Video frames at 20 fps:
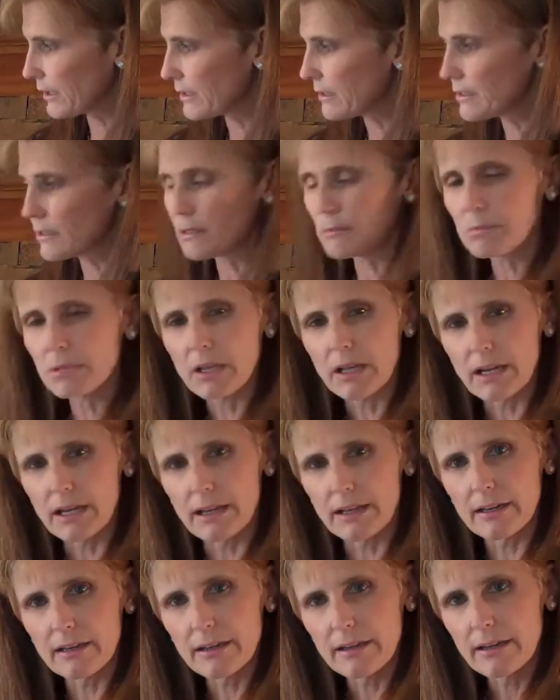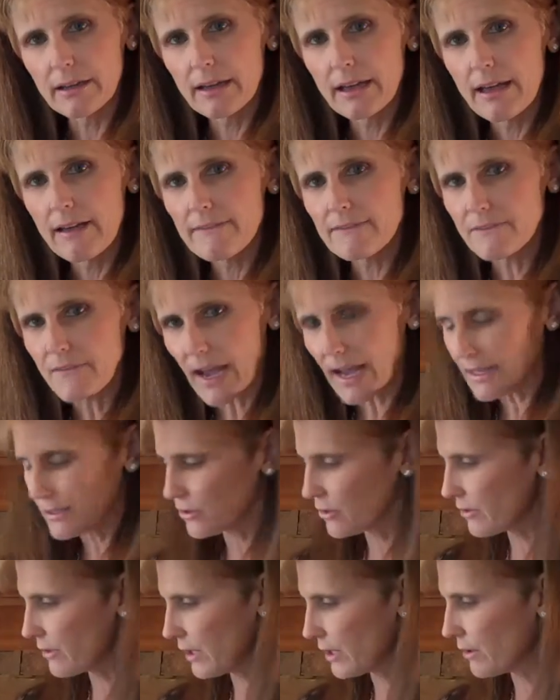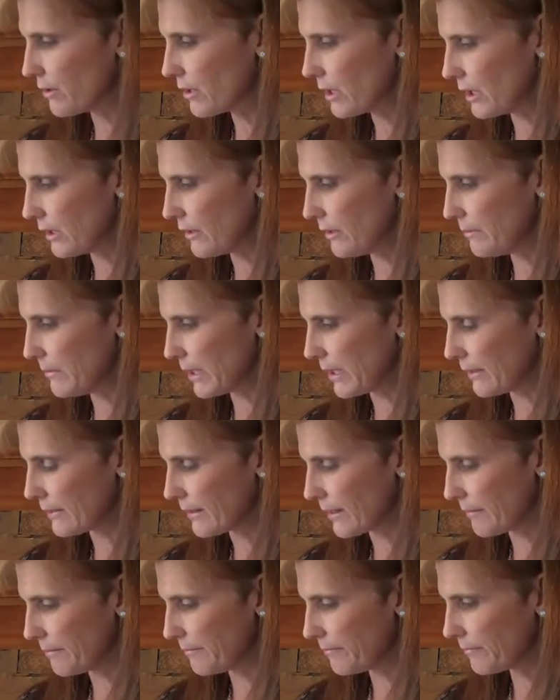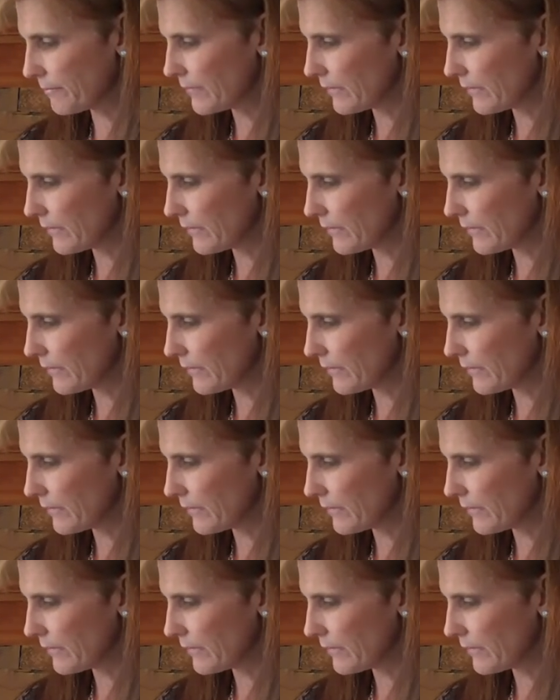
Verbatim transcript: into the blood faster than you can eliminate them.